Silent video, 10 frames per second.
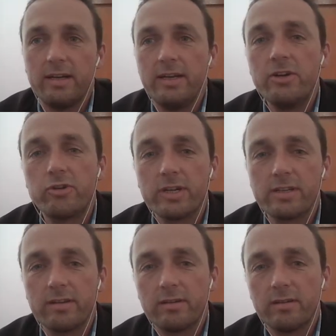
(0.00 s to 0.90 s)

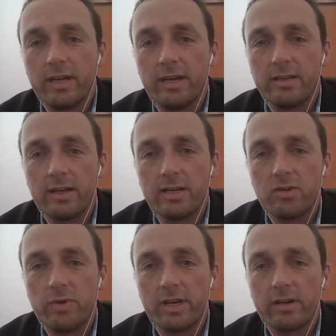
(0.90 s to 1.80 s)
interest, get in touch,
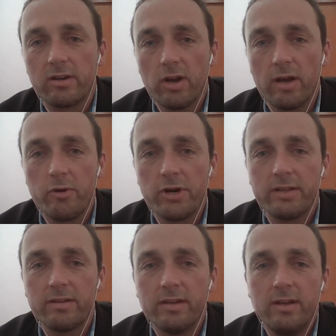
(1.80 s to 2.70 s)
we can
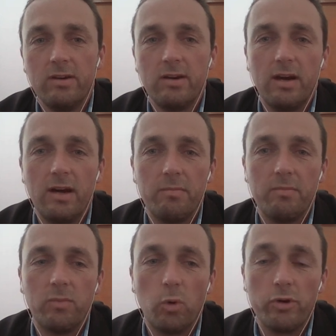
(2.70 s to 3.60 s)
collaborate,
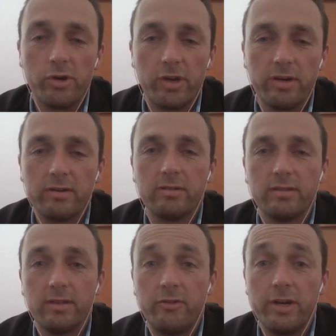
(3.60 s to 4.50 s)
or you can
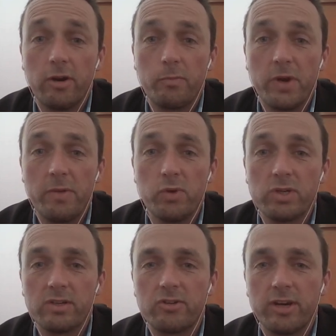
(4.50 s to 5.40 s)
read our papers
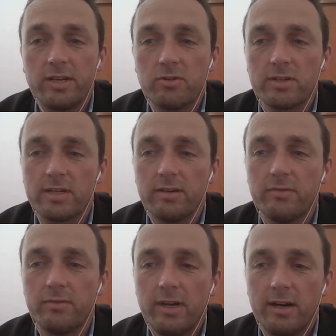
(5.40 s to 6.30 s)
and try it
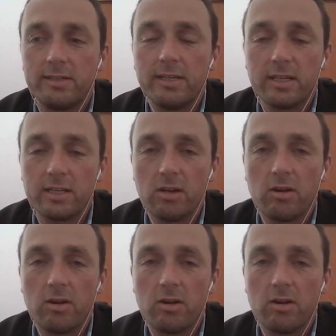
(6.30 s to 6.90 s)
yourself. I think there's a